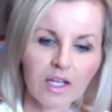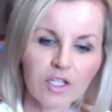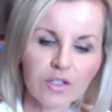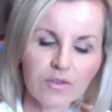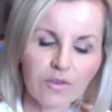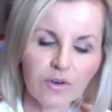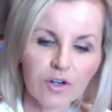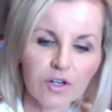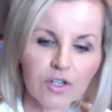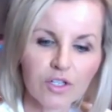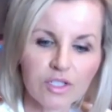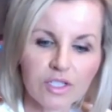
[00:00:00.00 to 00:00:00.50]

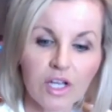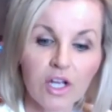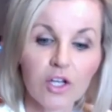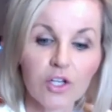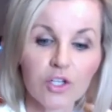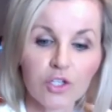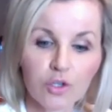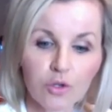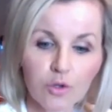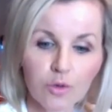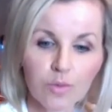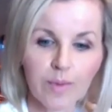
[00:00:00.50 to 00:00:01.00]
far as
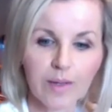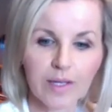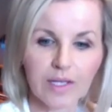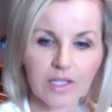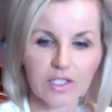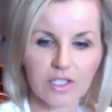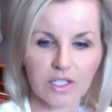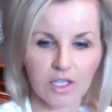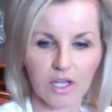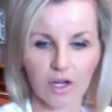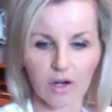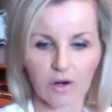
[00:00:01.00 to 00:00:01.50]

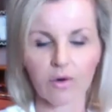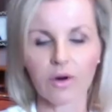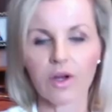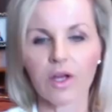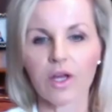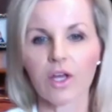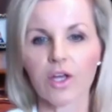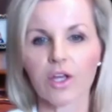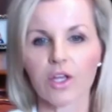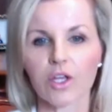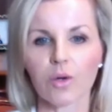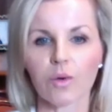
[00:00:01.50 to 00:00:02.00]
toothpastes go,
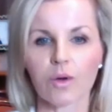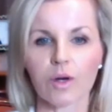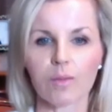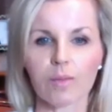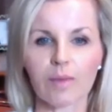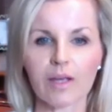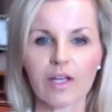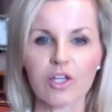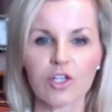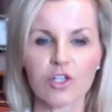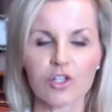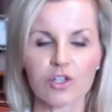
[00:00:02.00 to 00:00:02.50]
you want to
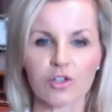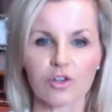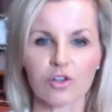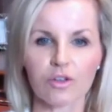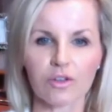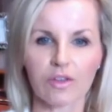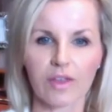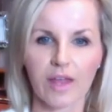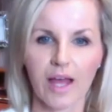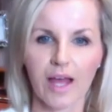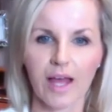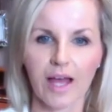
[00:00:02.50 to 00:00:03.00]
make
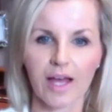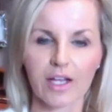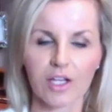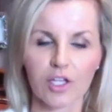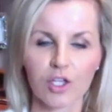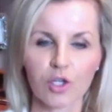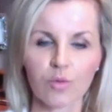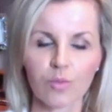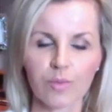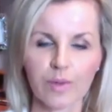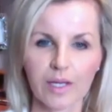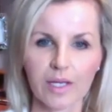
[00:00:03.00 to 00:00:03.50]
sure that
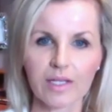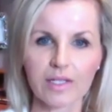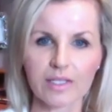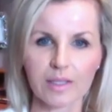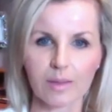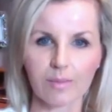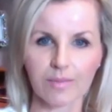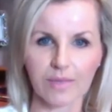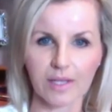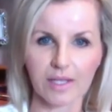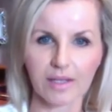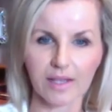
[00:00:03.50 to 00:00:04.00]
you pick
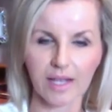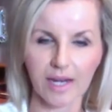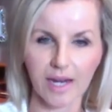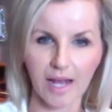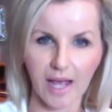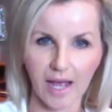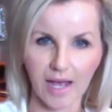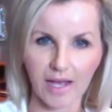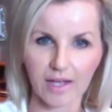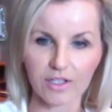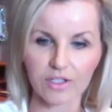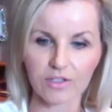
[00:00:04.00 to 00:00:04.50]
something that
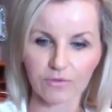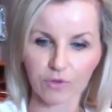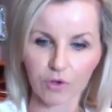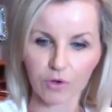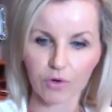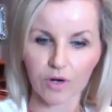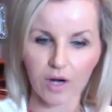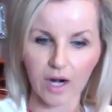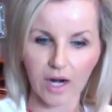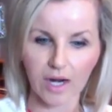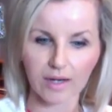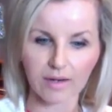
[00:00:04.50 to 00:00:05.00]
has
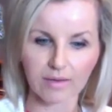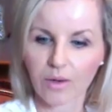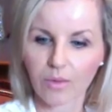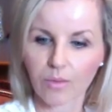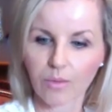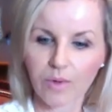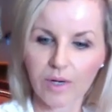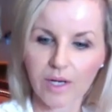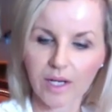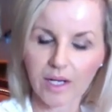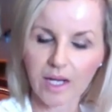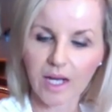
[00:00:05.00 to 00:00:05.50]
fluoride.
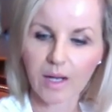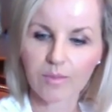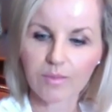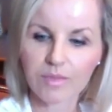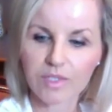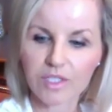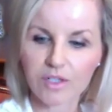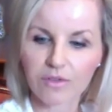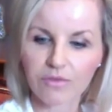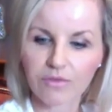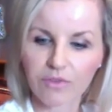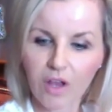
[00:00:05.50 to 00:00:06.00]
When it
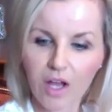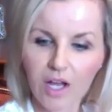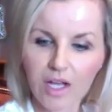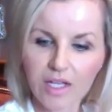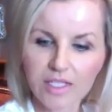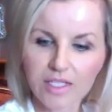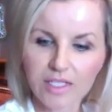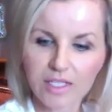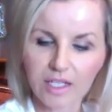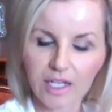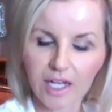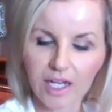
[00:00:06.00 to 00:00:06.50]
comes to
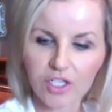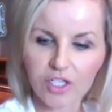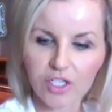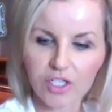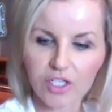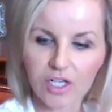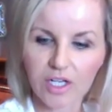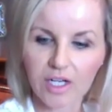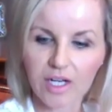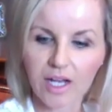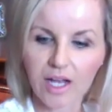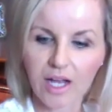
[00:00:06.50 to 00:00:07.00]
floss
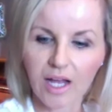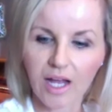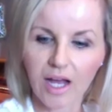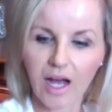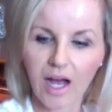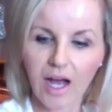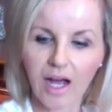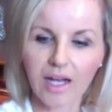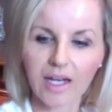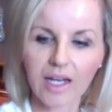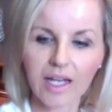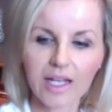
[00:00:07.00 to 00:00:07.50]
selection,
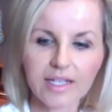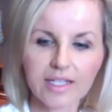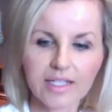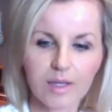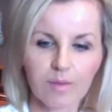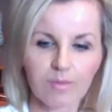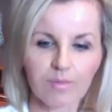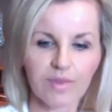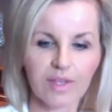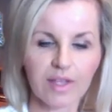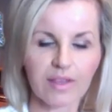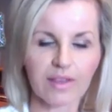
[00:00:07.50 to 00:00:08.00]
I like
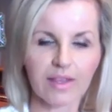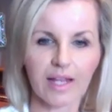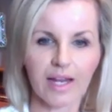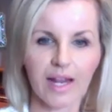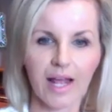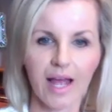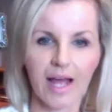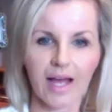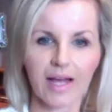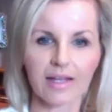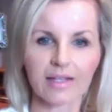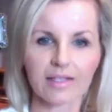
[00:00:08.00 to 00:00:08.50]
something that
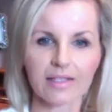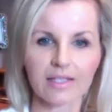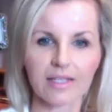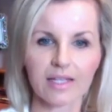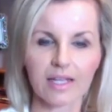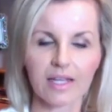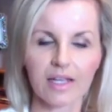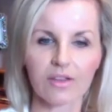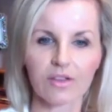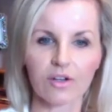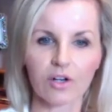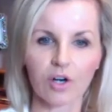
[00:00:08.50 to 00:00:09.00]
has
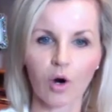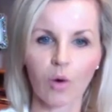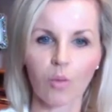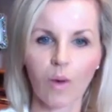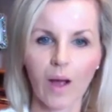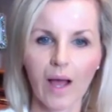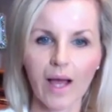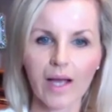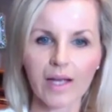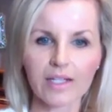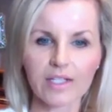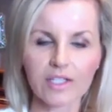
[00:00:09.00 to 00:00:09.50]
either a
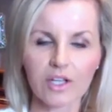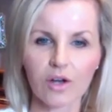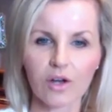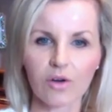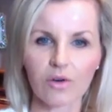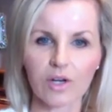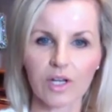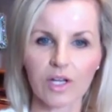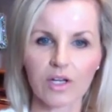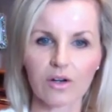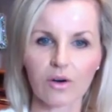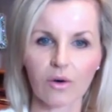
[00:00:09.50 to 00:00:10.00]
wax
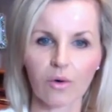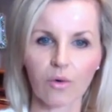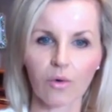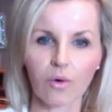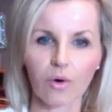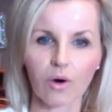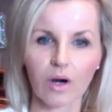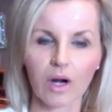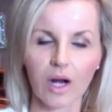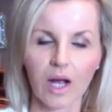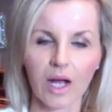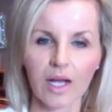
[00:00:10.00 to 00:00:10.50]
coating
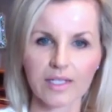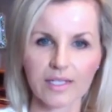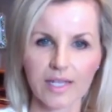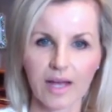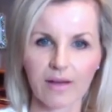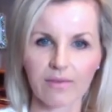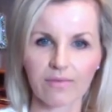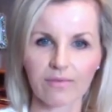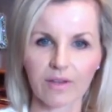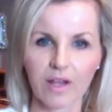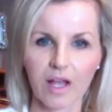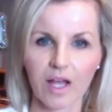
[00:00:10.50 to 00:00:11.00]
or a
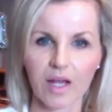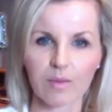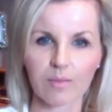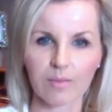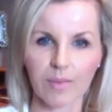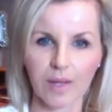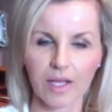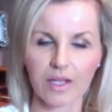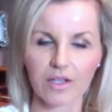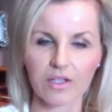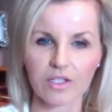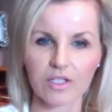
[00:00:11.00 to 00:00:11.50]

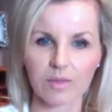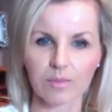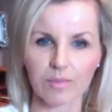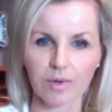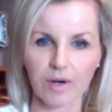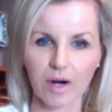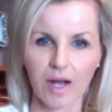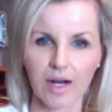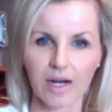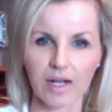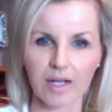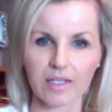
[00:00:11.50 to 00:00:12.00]
Teflon-based
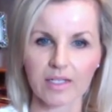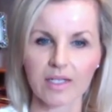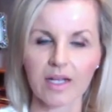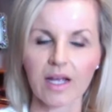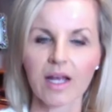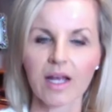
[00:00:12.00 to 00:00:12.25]
product.